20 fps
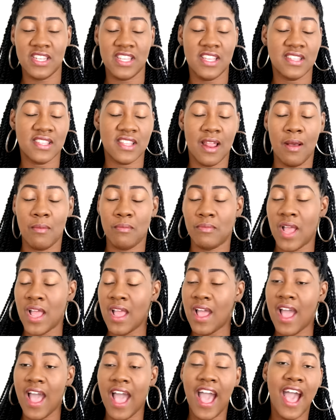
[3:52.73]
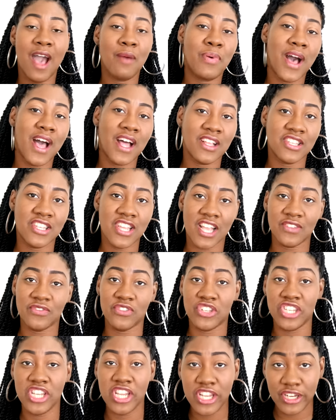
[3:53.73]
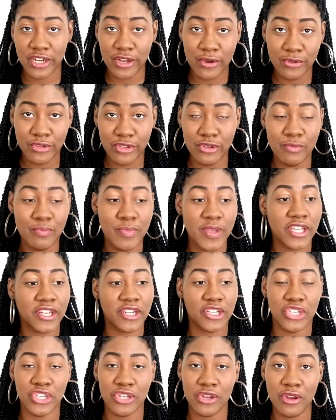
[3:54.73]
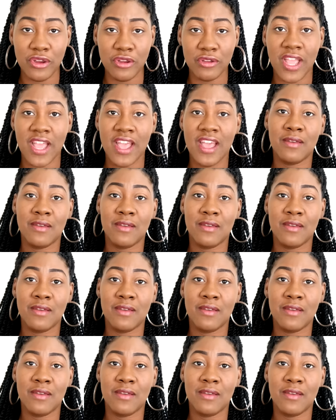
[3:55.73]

He said, I apologize for cheating on you, being a jerk,